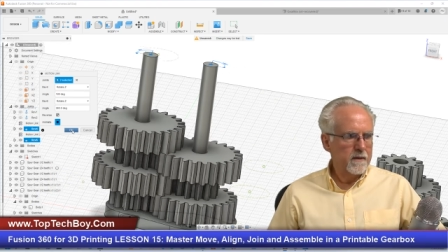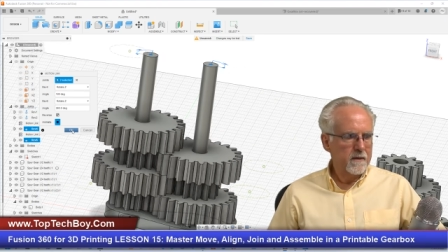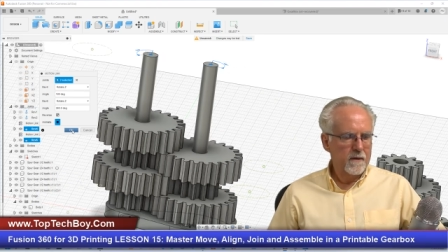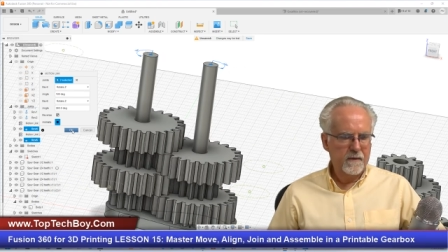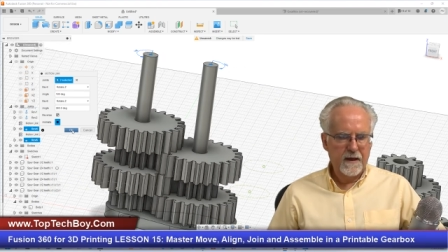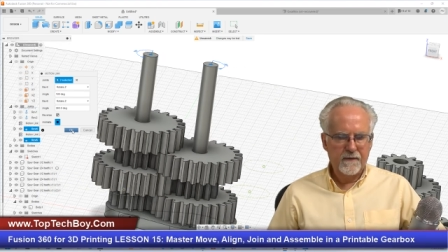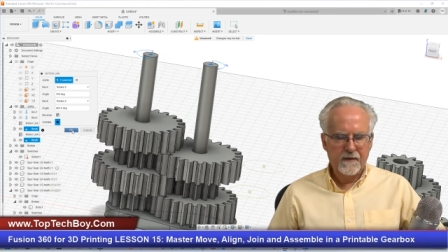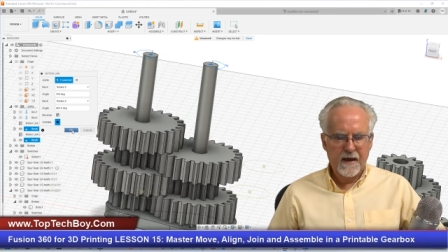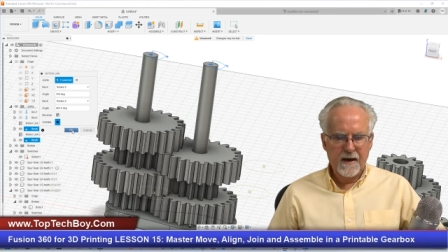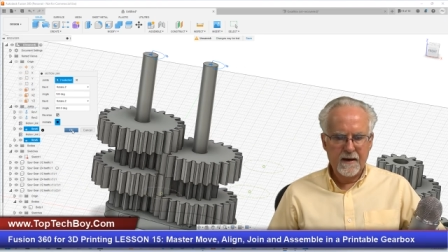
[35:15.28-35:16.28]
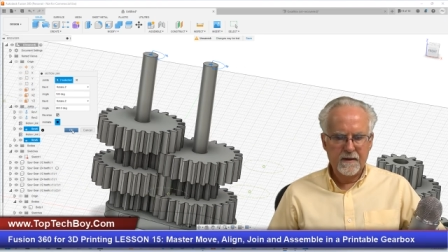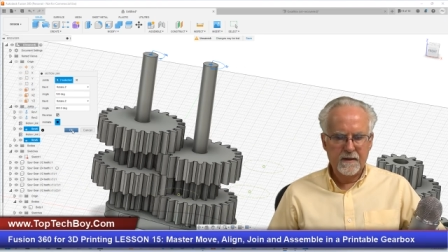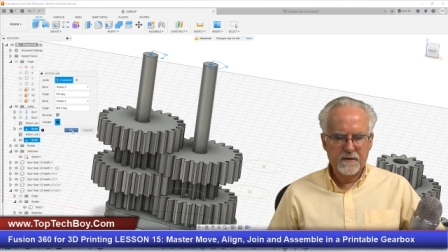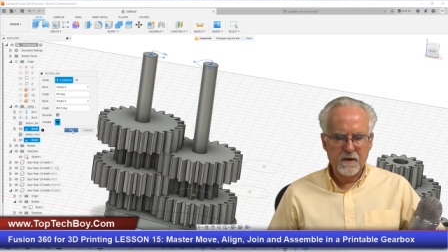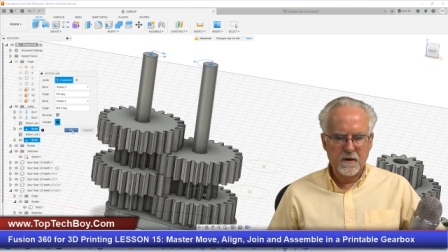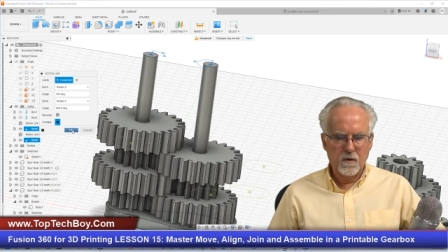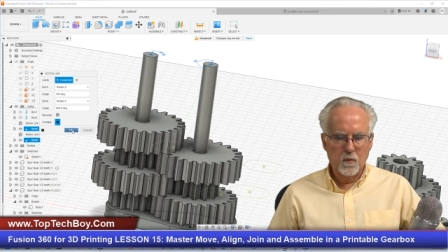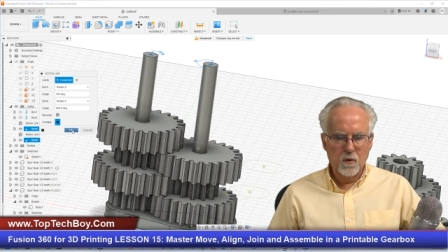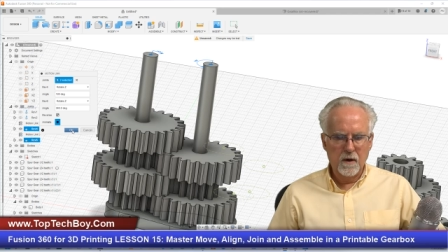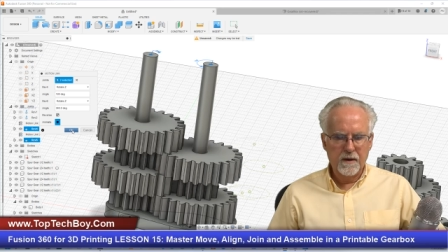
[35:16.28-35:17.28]
Okay, that is all
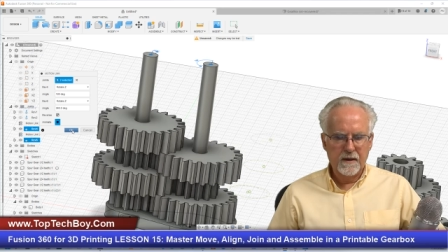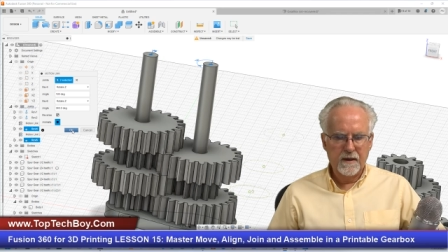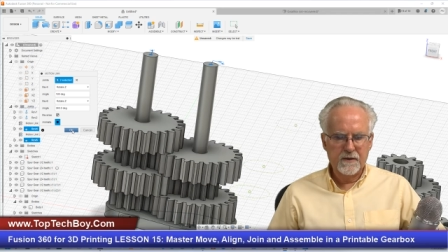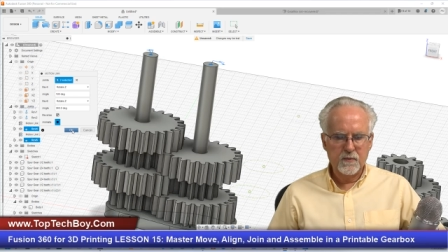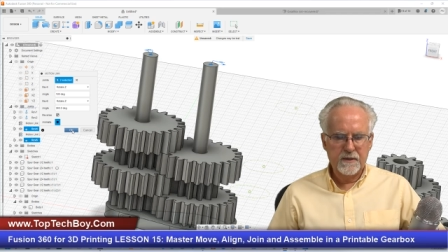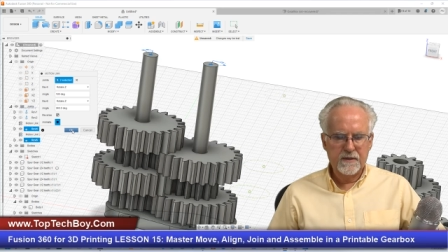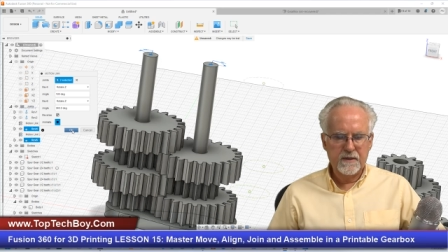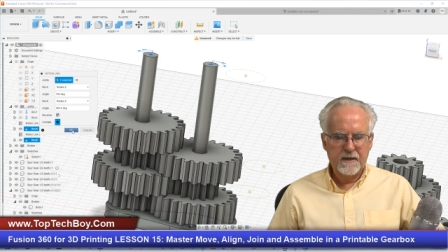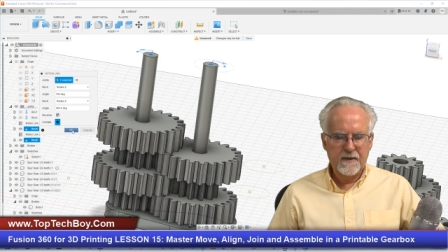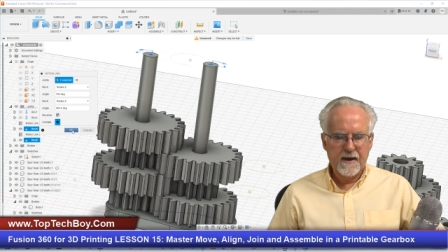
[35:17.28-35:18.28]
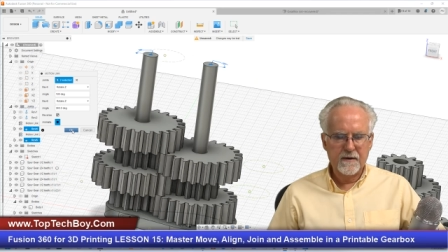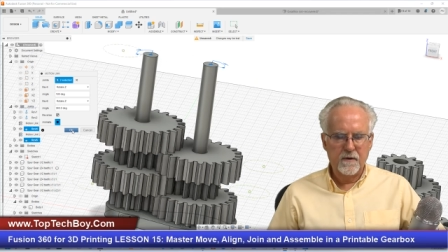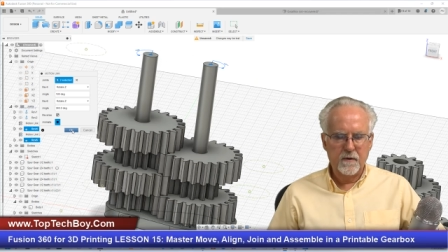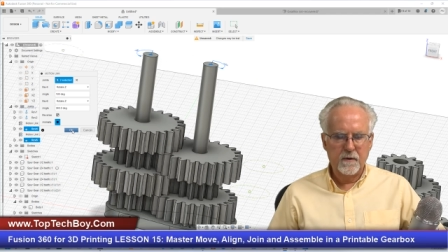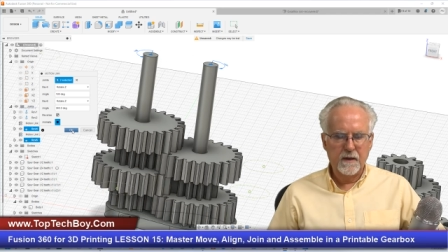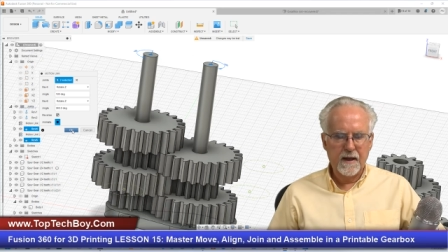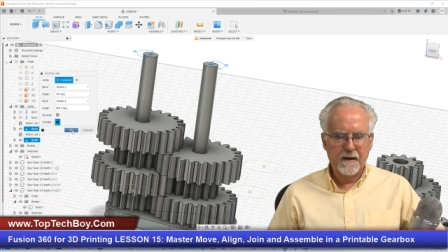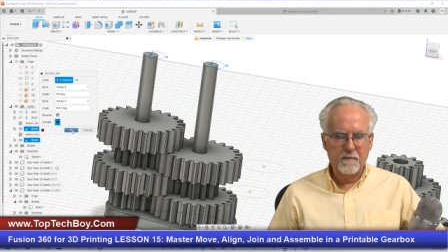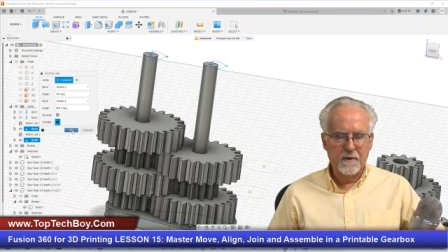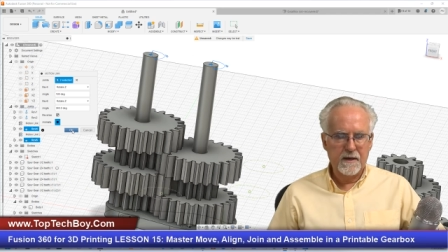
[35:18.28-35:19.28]
working as we see that whole
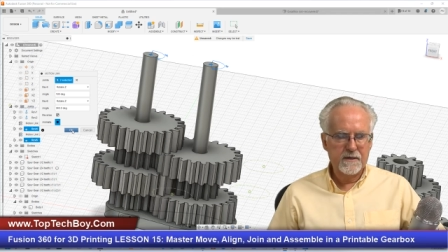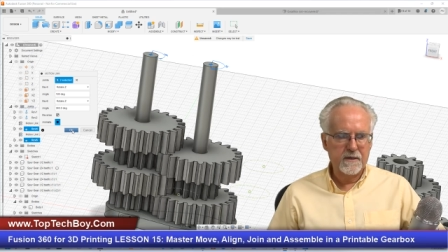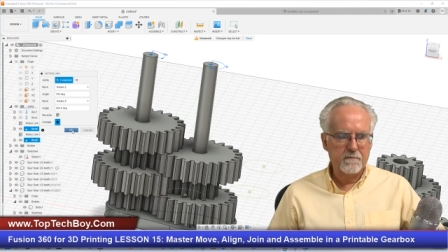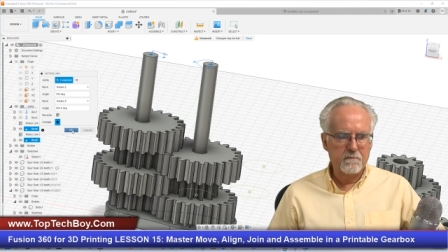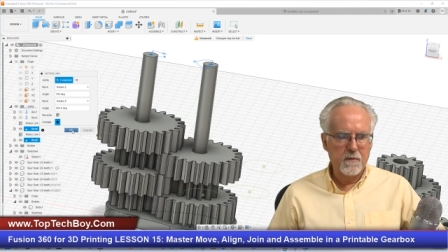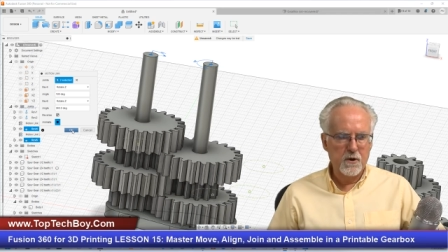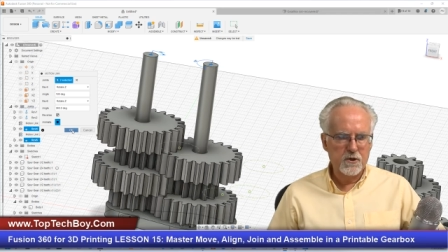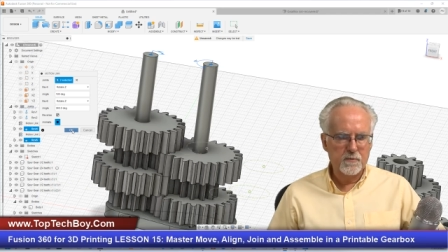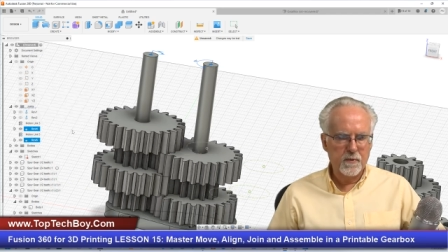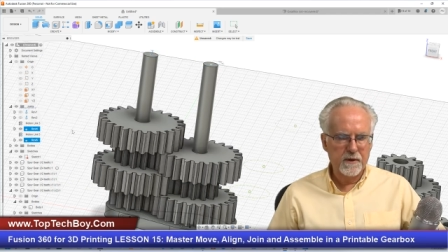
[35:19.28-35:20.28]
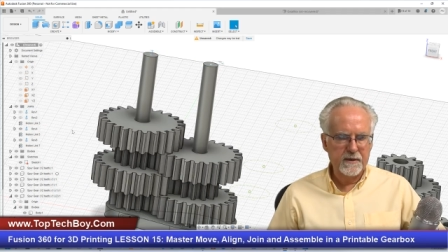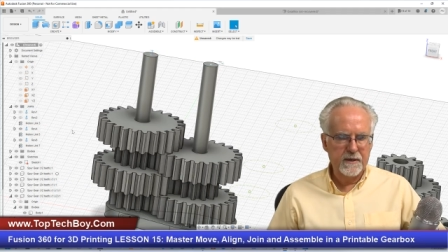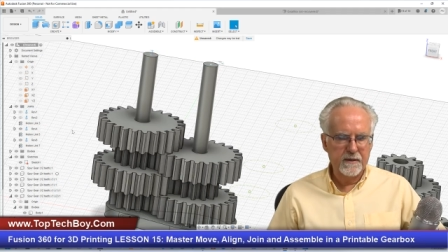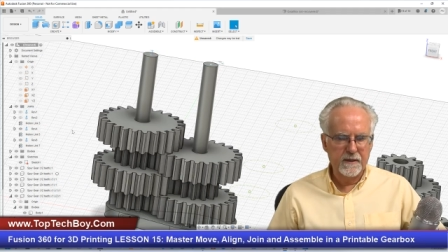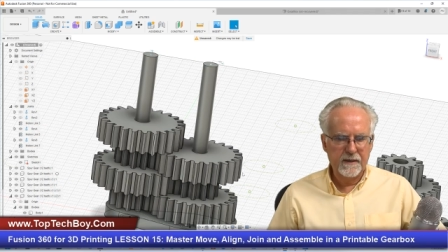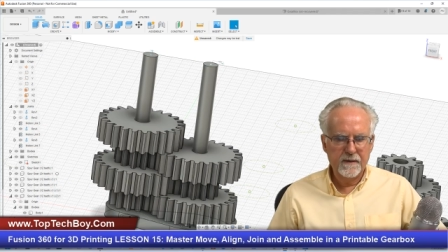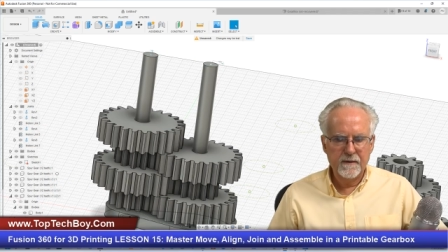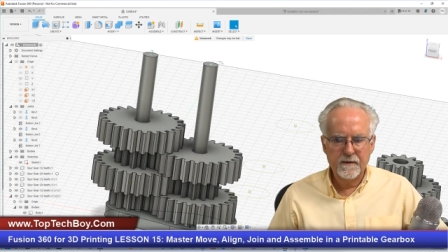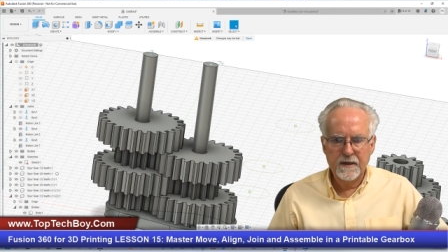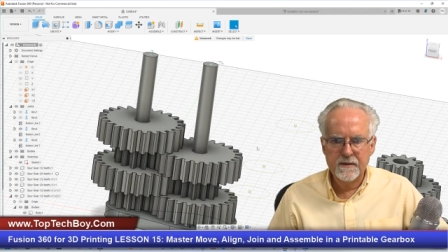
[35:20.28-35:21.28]
animation most brilliantly.
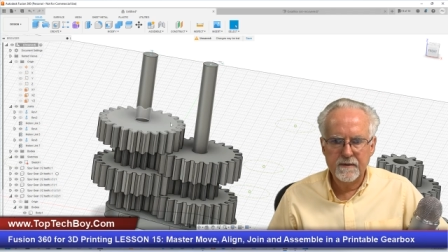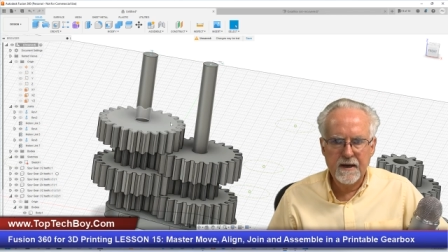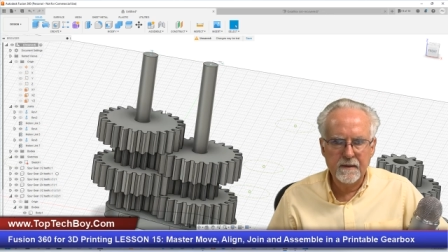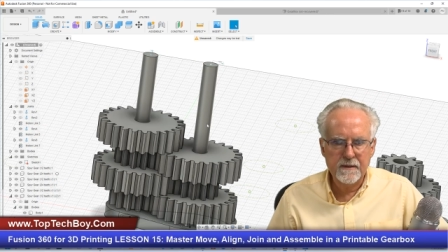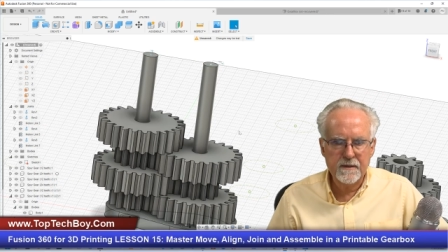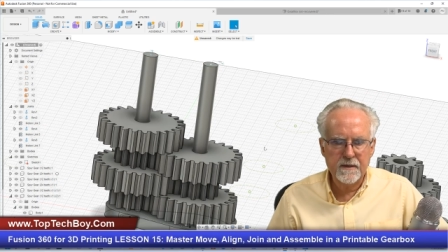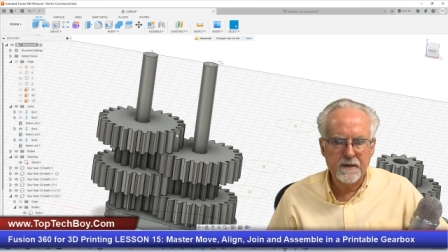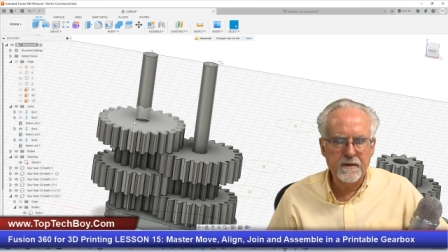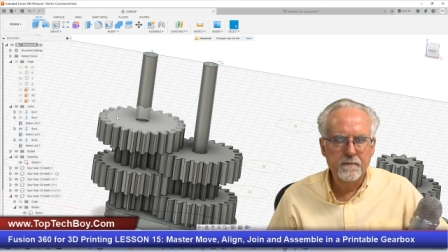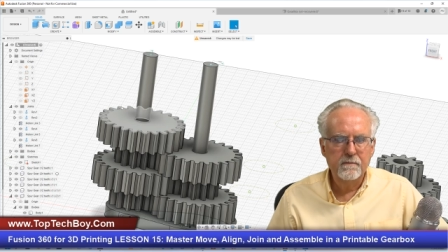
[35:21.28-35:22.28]
Okay, so that looks good.